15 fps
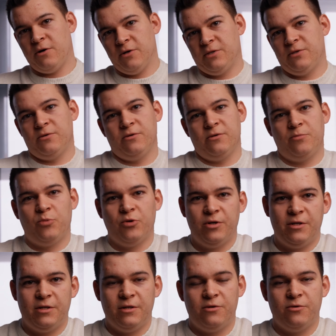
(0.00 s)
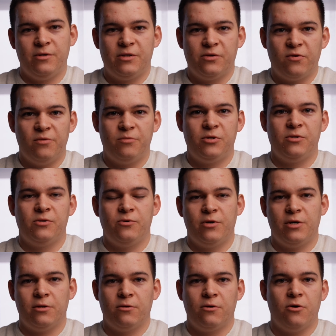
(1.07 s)
also put it into the description so you
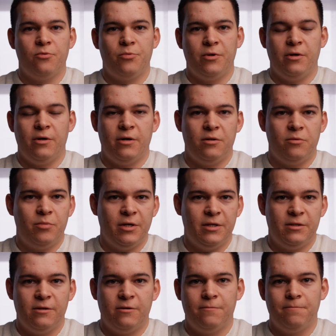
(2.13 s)
can copy and paste it.